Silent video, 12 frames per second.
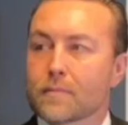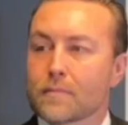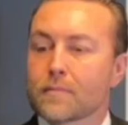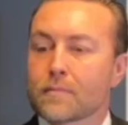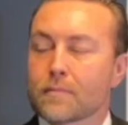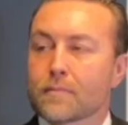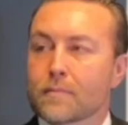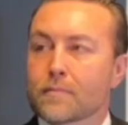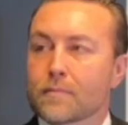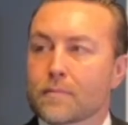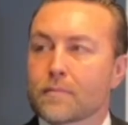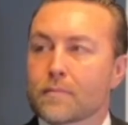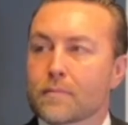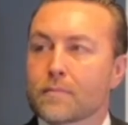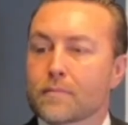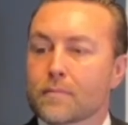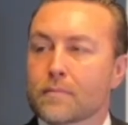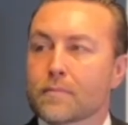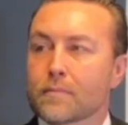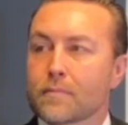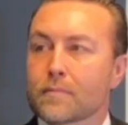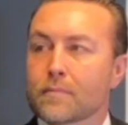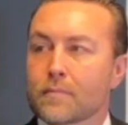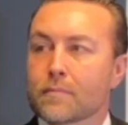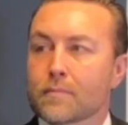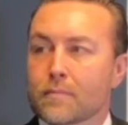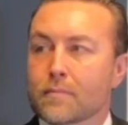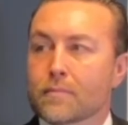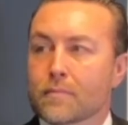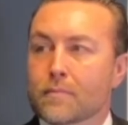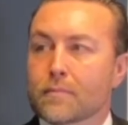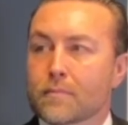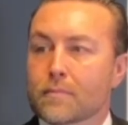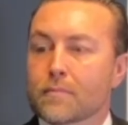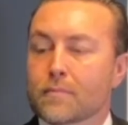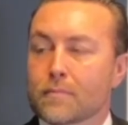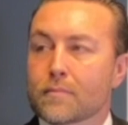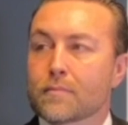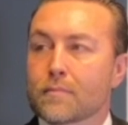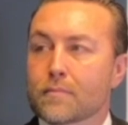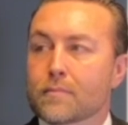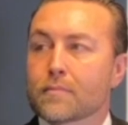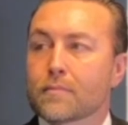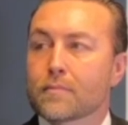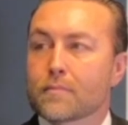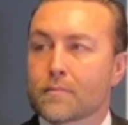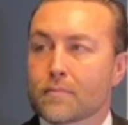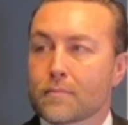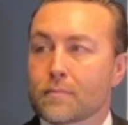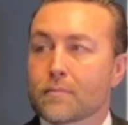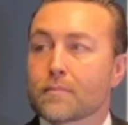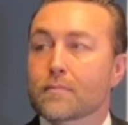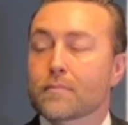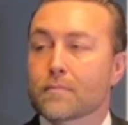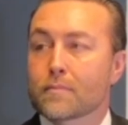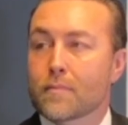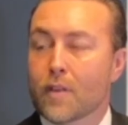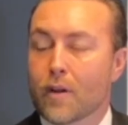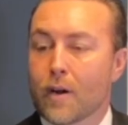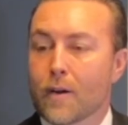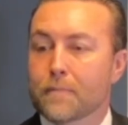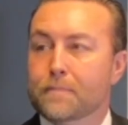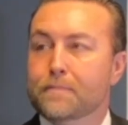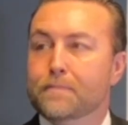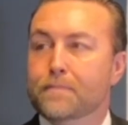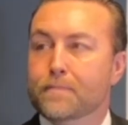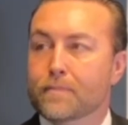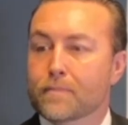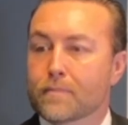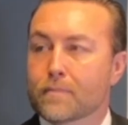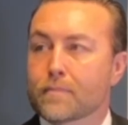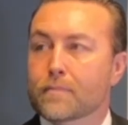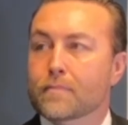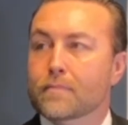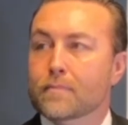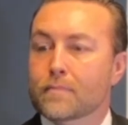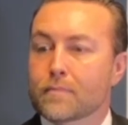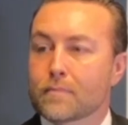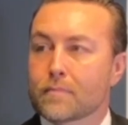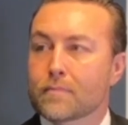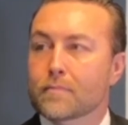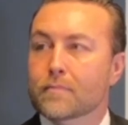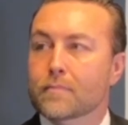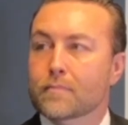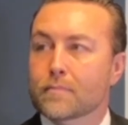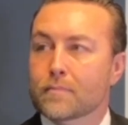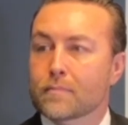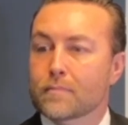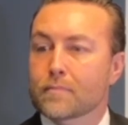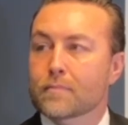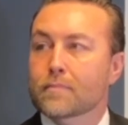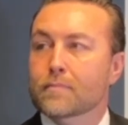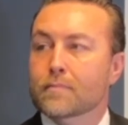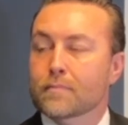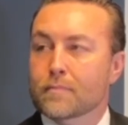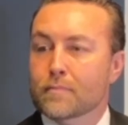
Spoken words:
(not speaking)